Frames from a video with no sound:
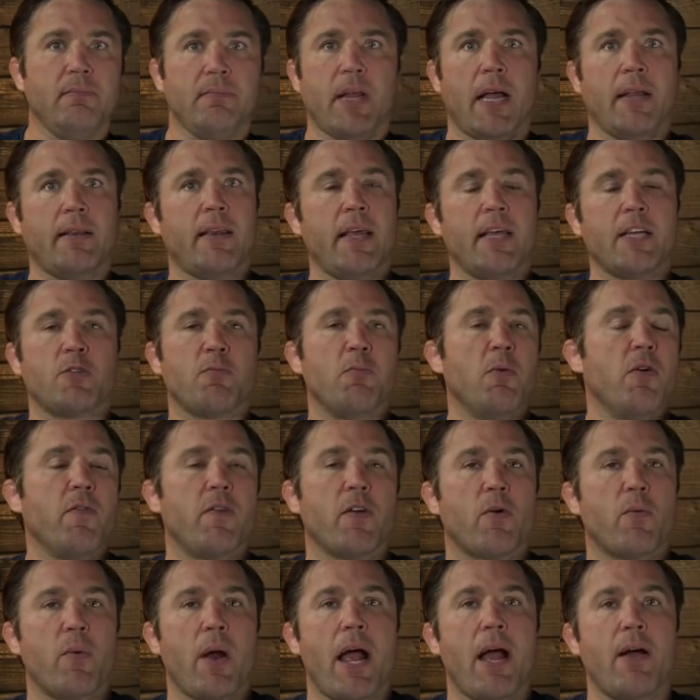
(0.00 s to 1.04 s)
That thing's
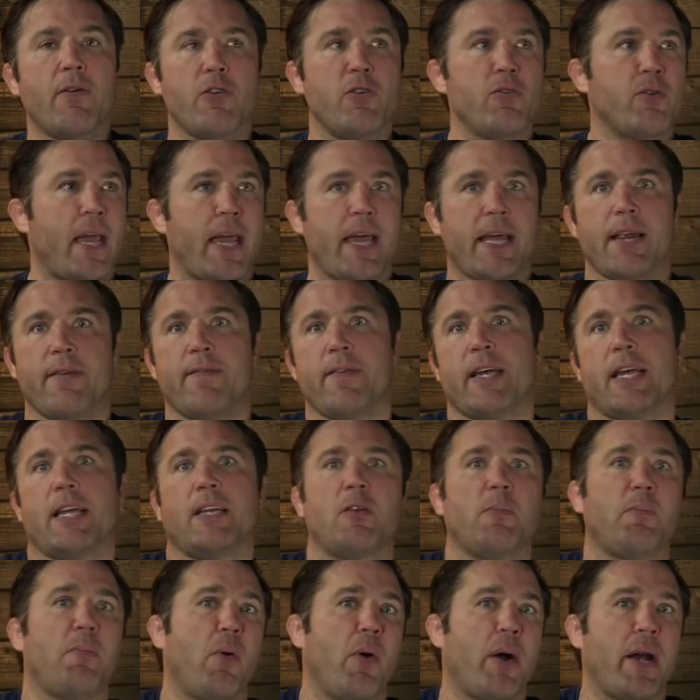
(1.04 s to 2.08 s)
moving around. You can't even
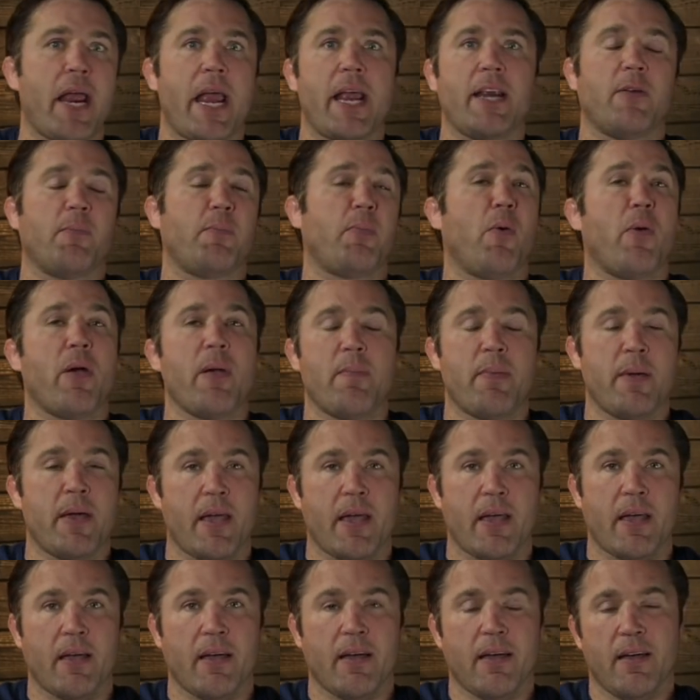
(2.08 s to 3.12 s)
get to point A to point
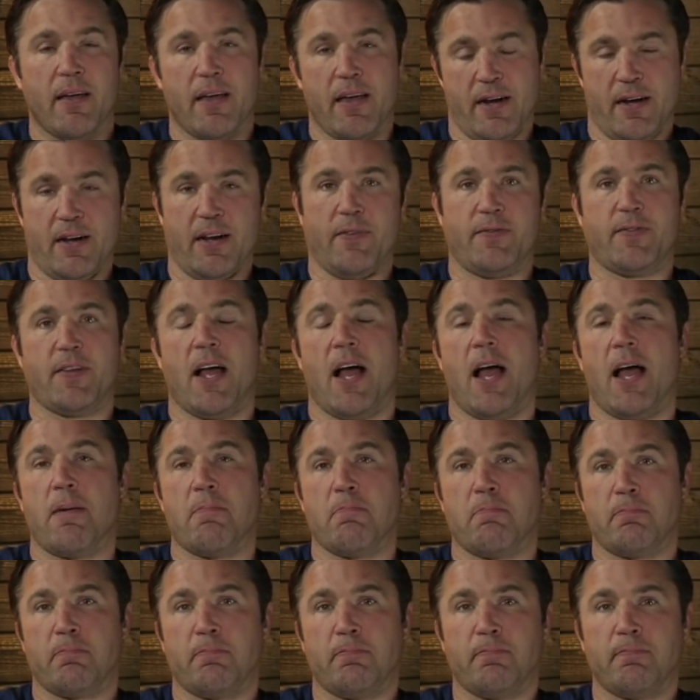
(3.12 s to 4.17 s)
B in enough time.